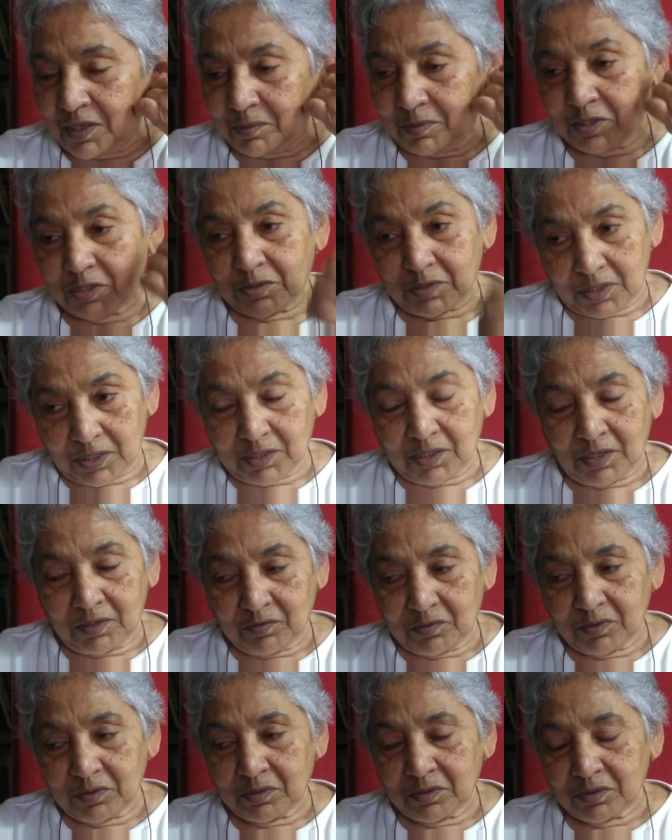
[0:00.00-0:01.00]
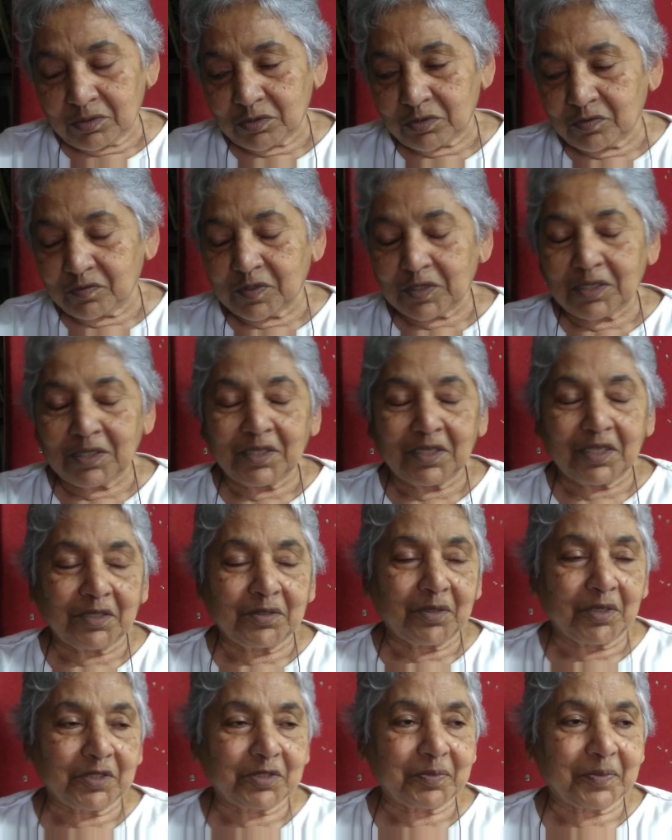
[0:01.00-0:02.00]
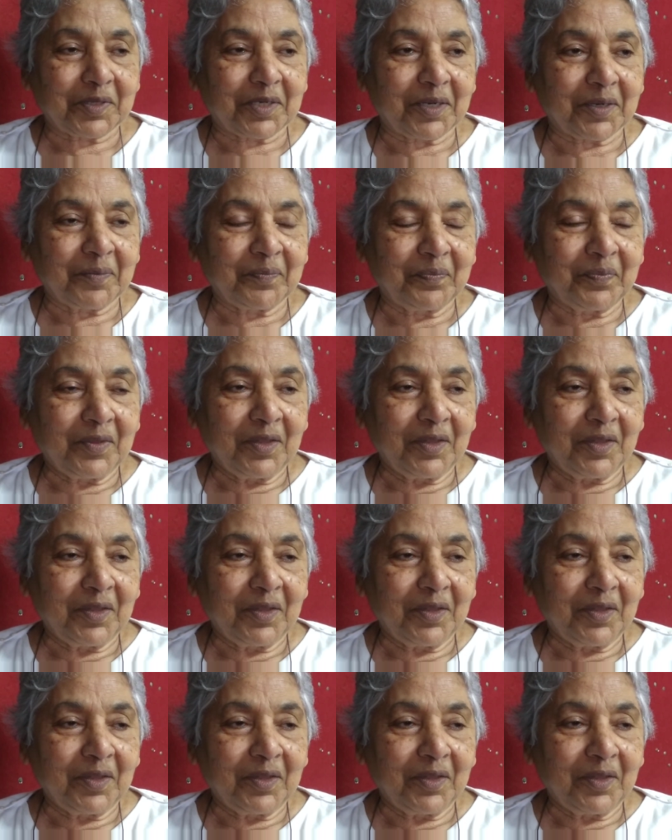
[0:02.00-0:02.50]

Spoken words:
But he used to work in that hospital.